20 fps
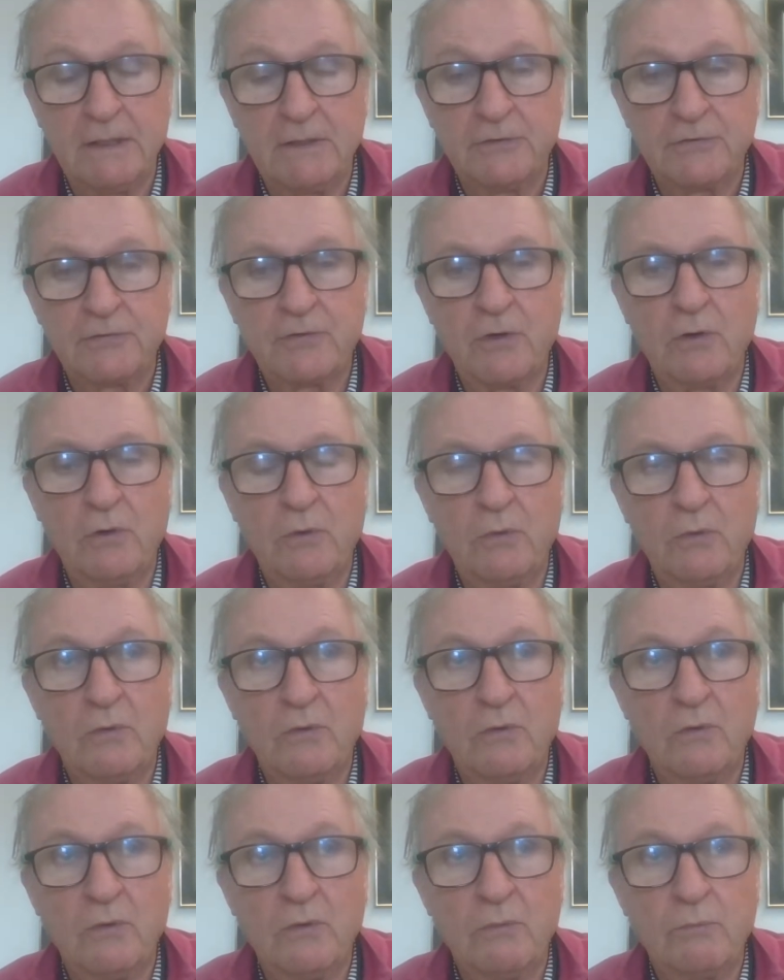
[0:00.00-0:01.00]
So,
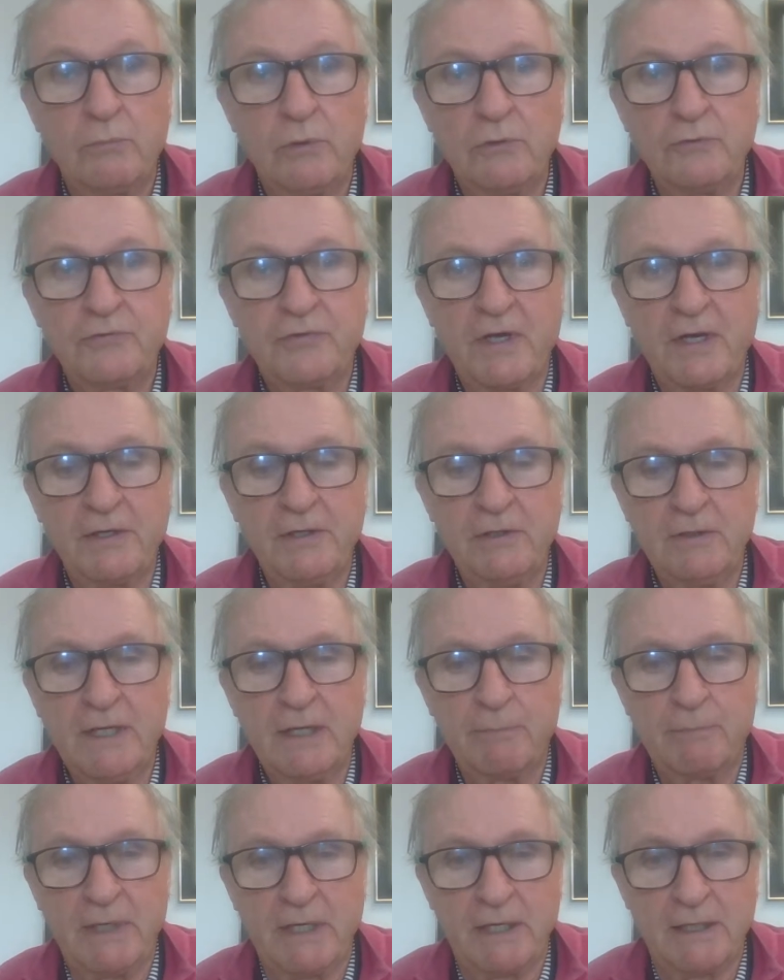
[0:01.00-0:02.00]
Bruce, how do you
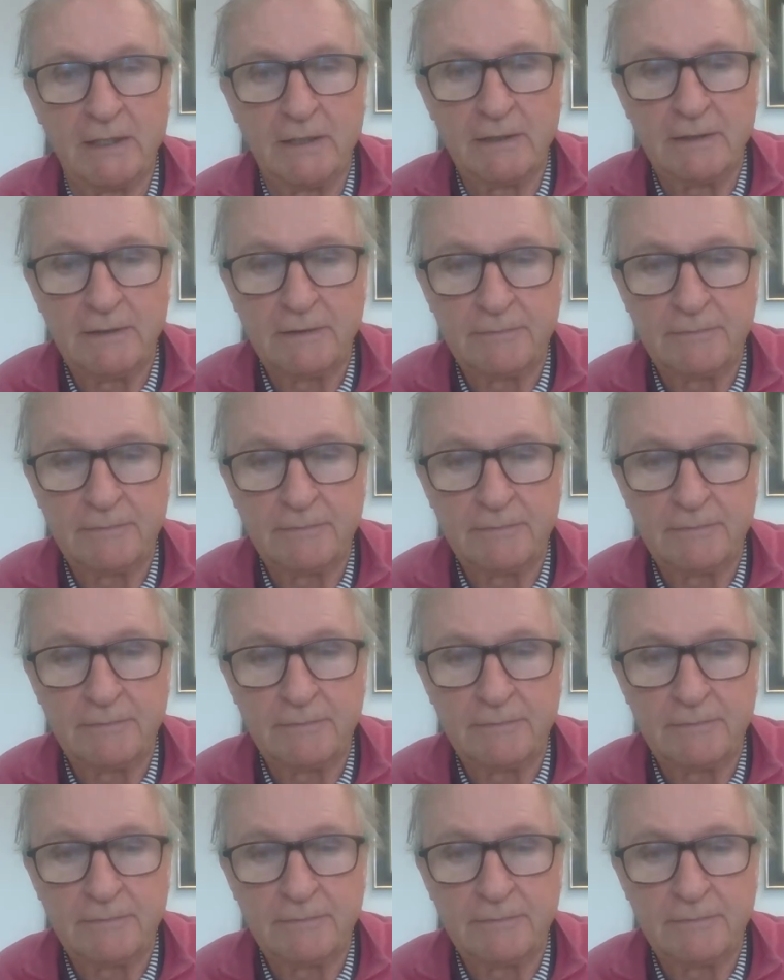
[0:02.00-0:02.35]
get paid?